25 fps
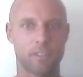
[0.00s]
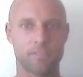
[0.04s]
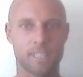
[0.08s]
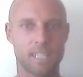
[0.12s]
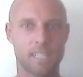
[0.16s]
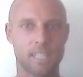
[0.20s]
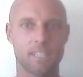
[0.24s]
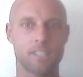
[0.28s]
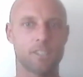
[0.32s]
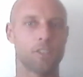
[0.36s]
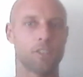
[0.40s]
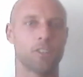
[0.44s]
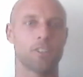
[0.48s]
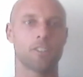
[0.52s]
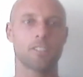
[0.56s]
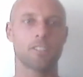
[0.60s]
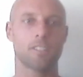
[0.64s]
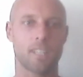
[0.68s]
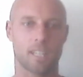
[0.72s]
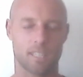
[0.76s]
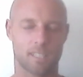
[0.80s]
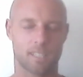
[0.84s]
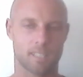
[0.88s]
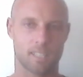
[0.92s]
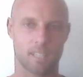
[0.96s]
15
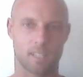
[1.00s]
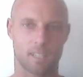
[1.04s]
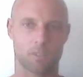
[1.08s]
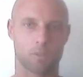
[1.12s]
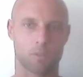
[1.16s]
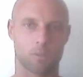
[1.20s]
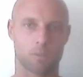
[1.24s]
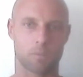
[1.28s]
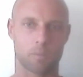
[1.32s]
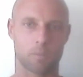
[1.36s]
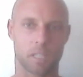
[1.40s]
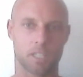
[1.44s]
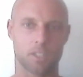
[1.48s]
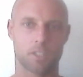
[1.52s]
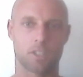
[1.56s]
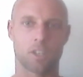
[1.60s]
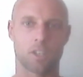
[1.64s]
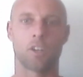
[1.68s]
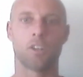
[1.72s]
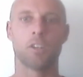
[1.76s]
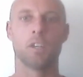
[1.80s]
years. That stuck with me.